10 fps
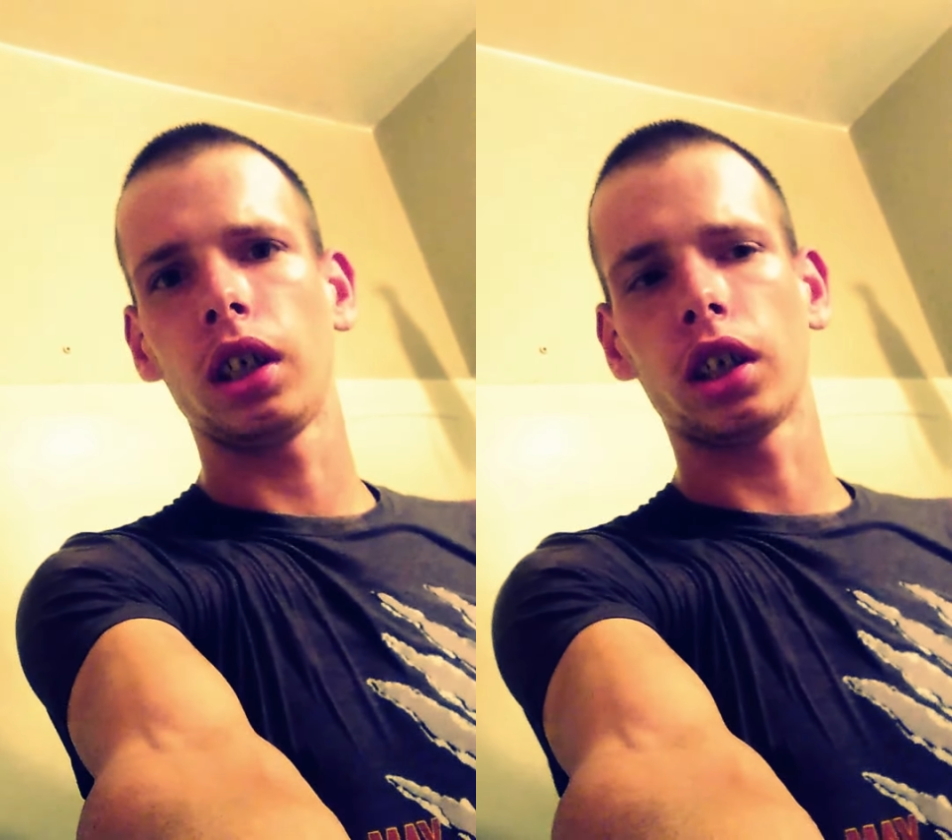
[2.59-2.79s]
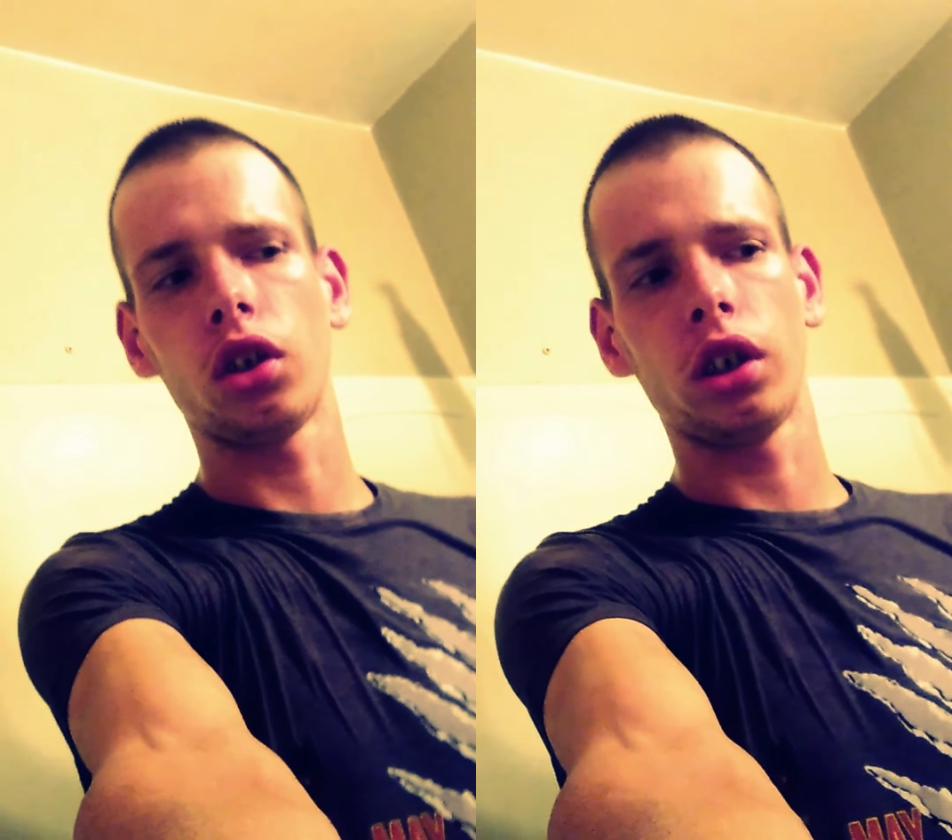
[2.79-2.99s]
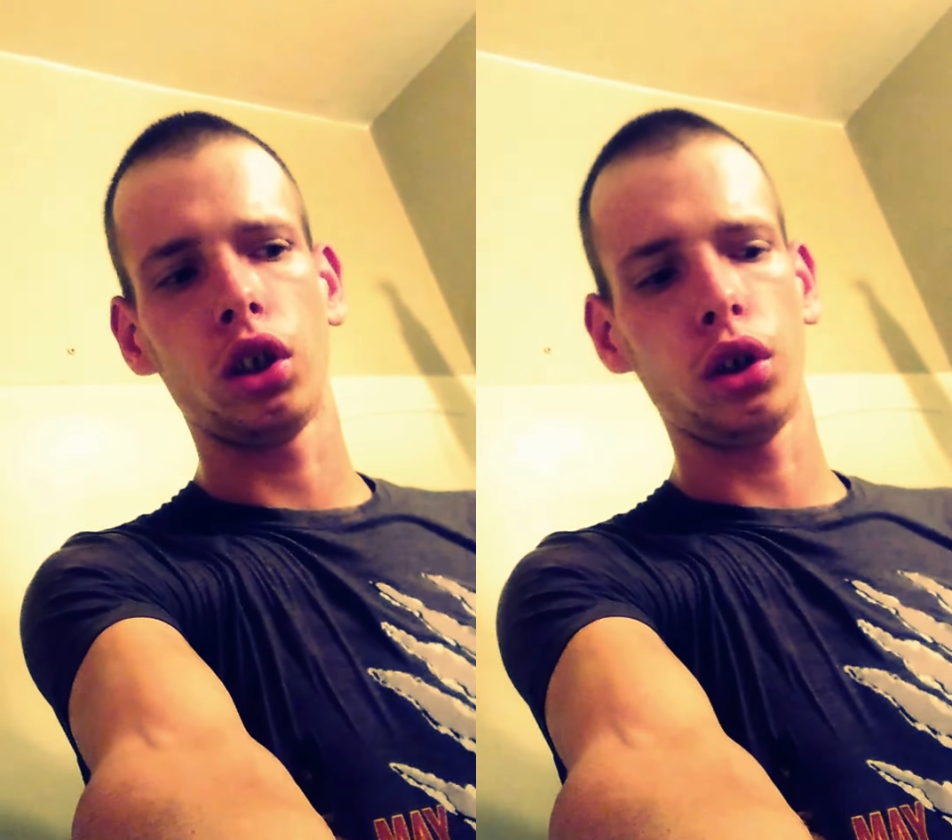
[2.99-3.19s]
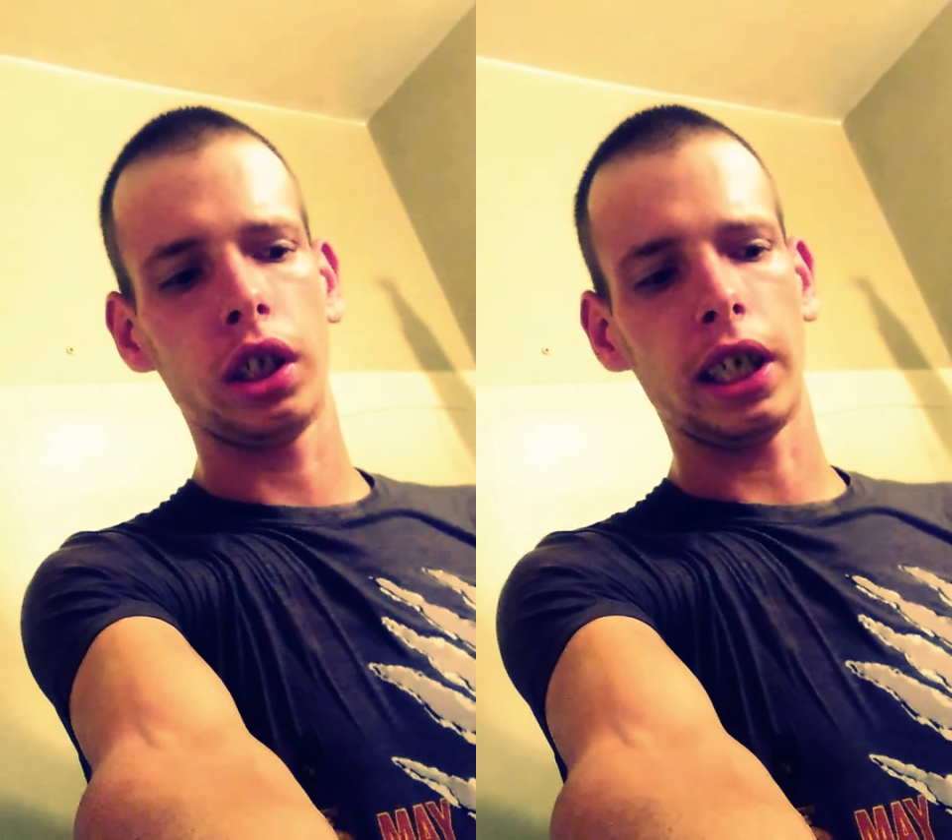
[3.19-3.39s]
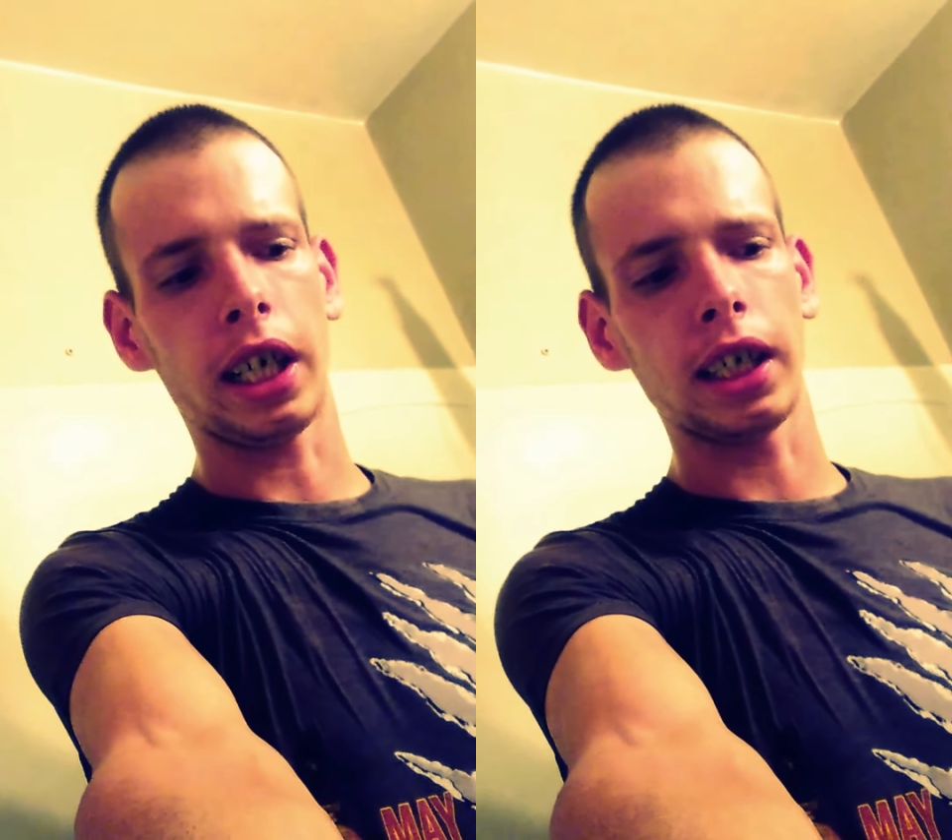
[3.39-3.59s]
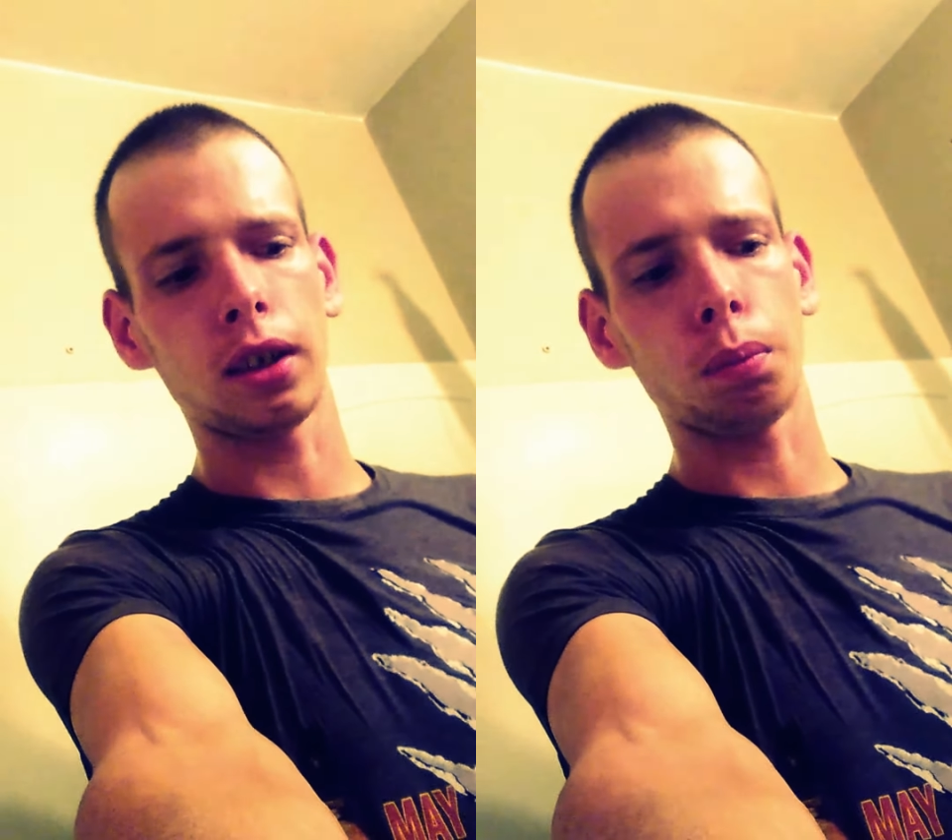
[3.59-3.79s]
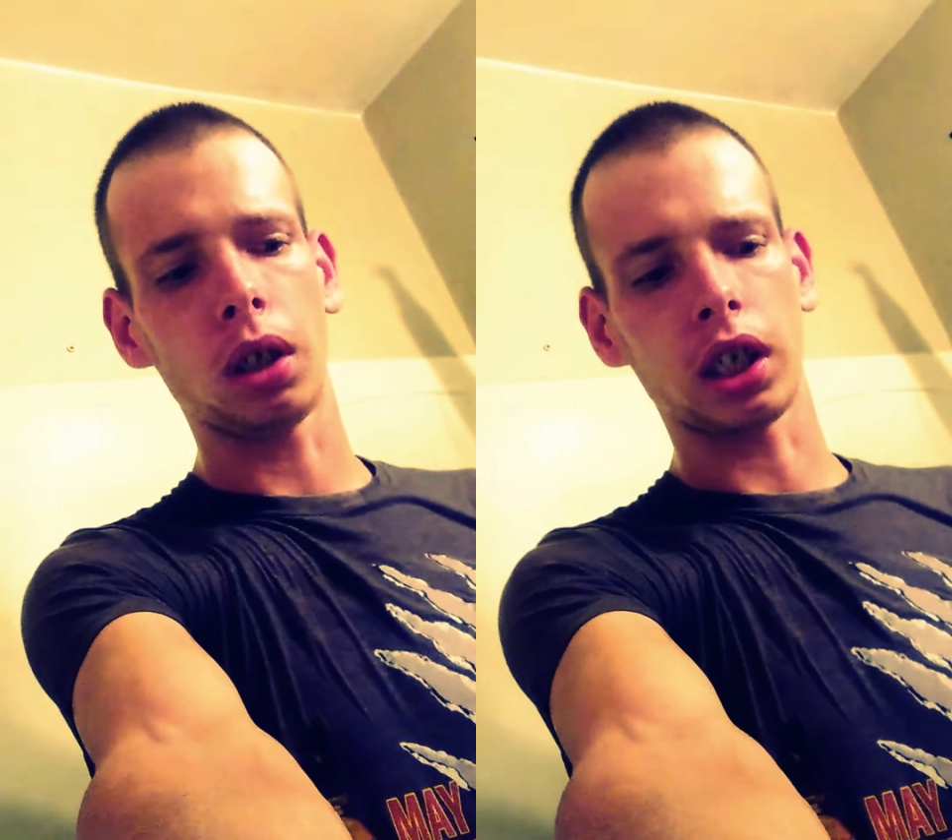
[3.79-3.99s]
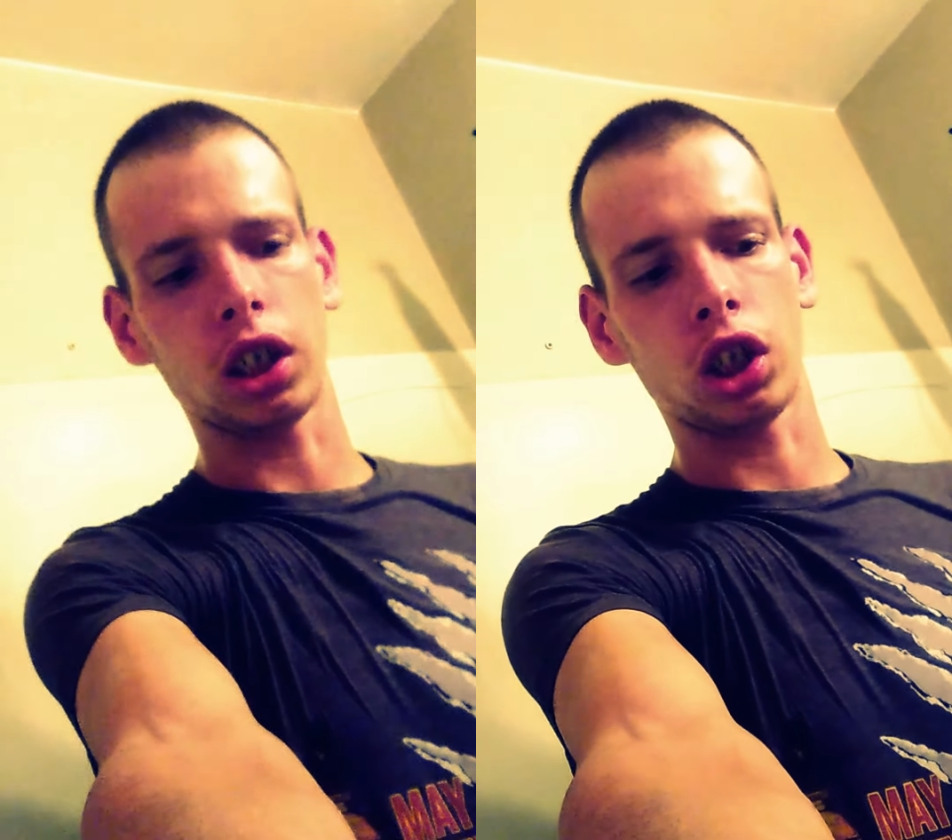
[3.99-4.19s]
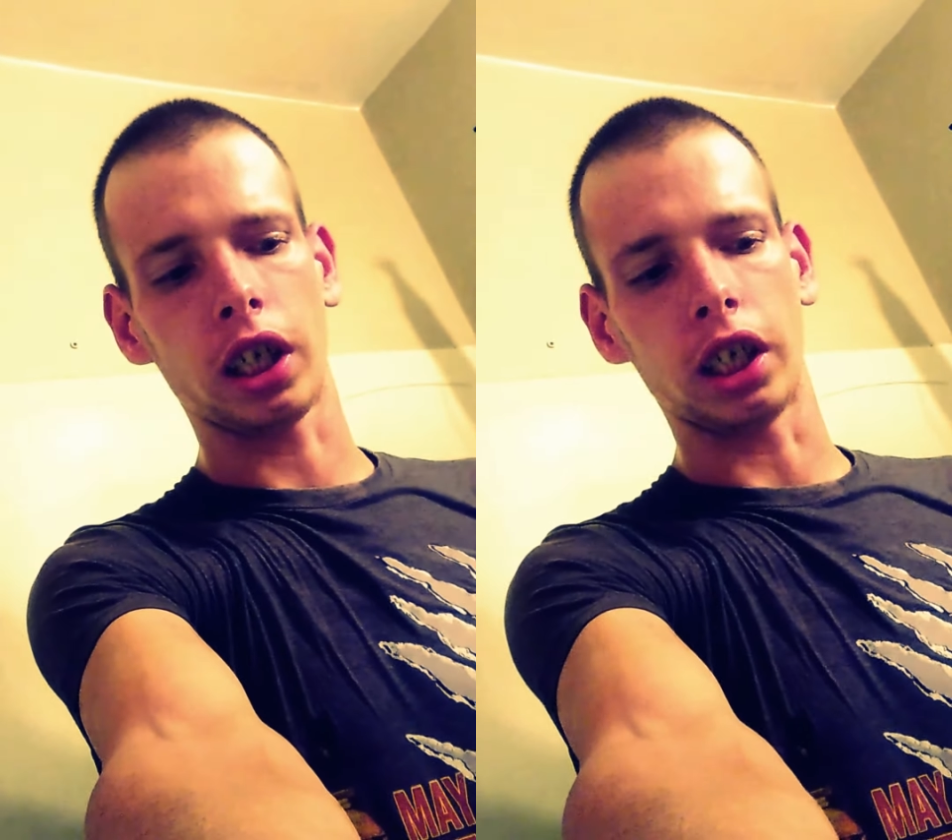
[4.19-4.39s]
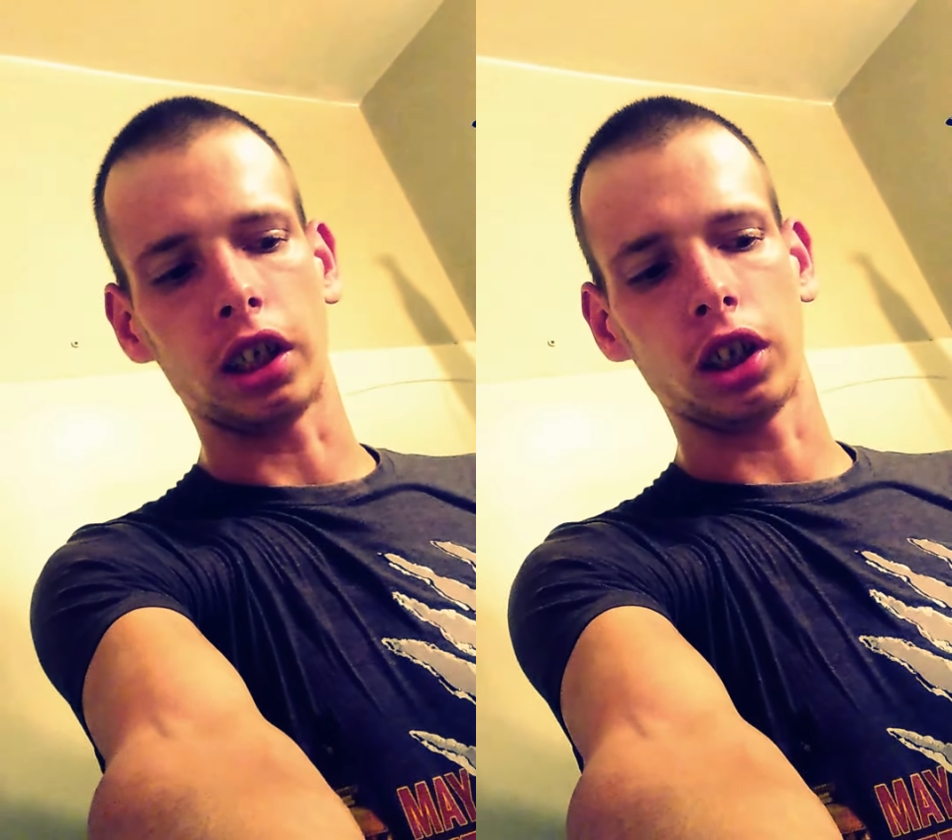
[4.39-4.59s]
are going to do the ice bucket
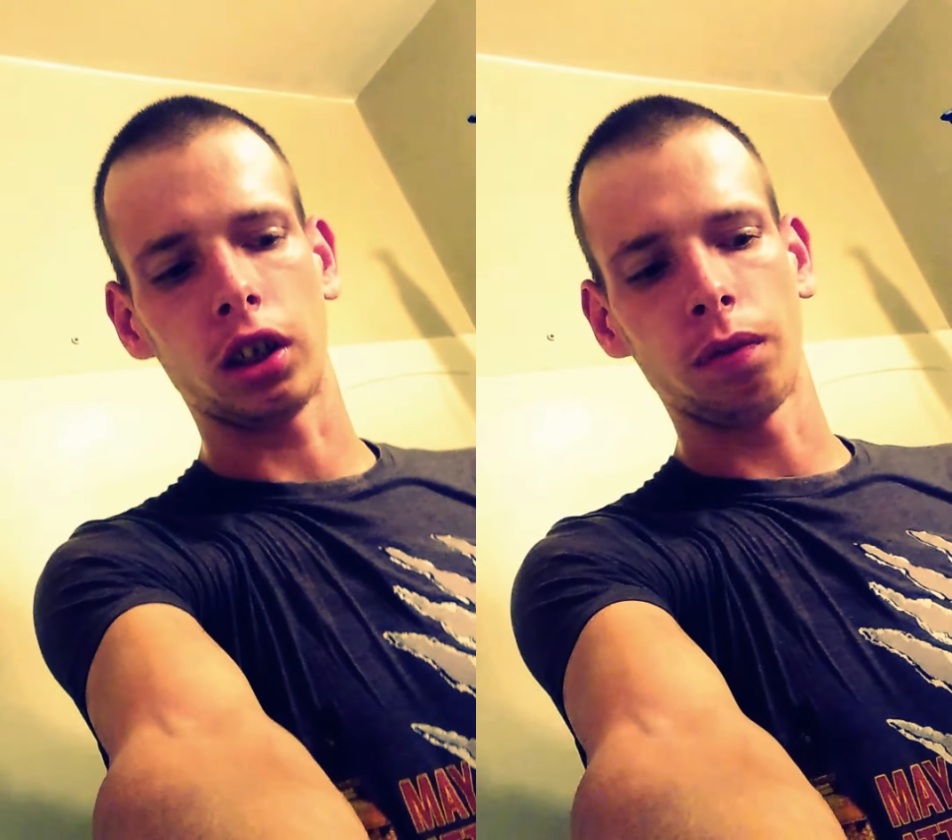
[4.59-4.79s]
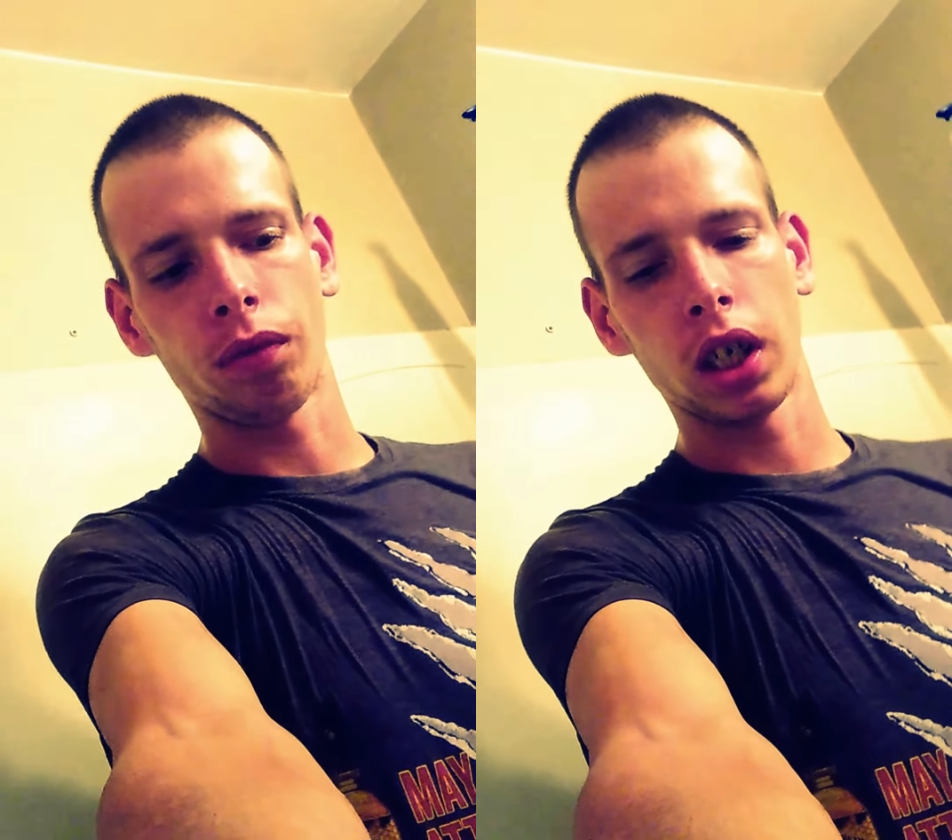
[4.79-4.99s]
challenge.